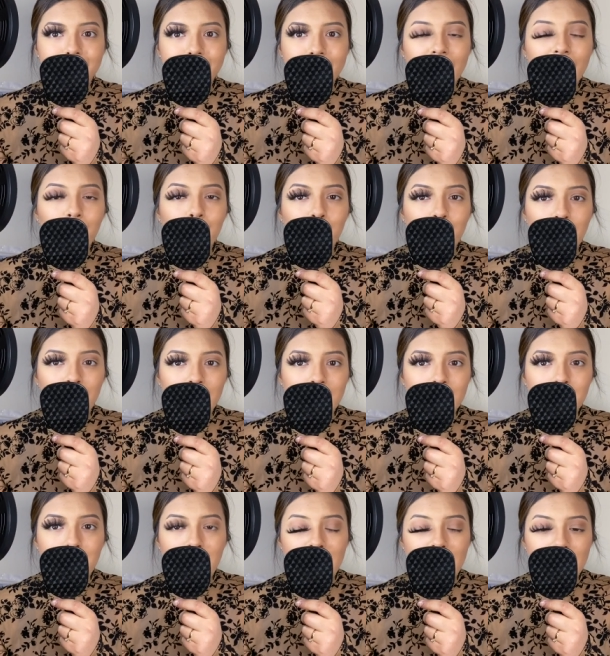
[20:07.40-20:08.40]
Like, where does
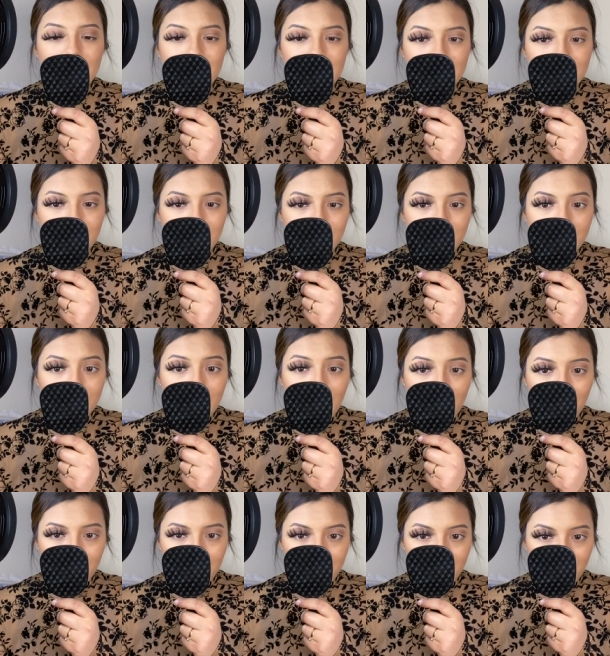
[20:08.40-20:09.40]
my eyelash
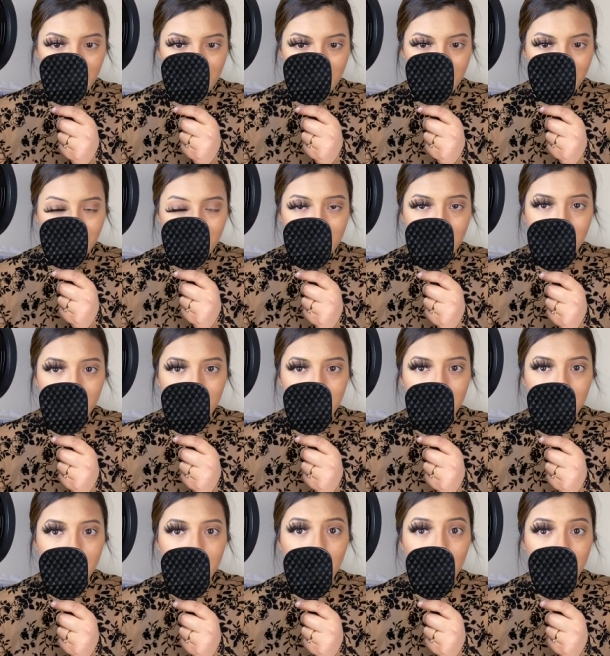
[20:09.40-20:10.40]
stop and my eyebrow
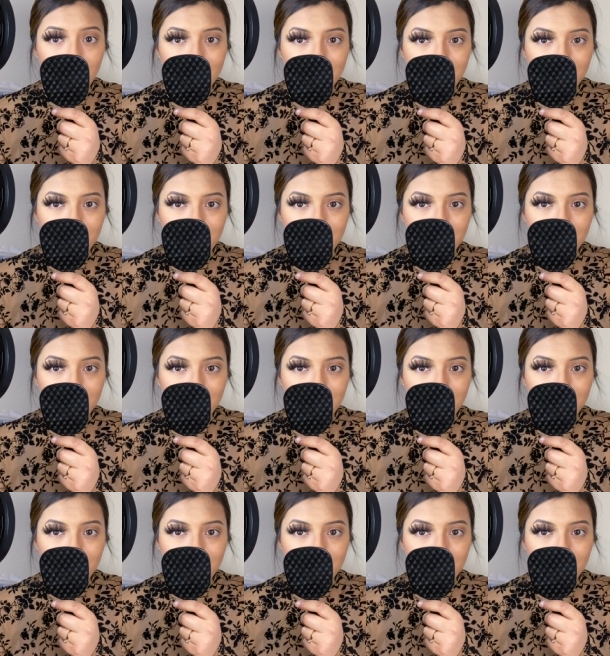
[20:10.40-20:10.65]
start?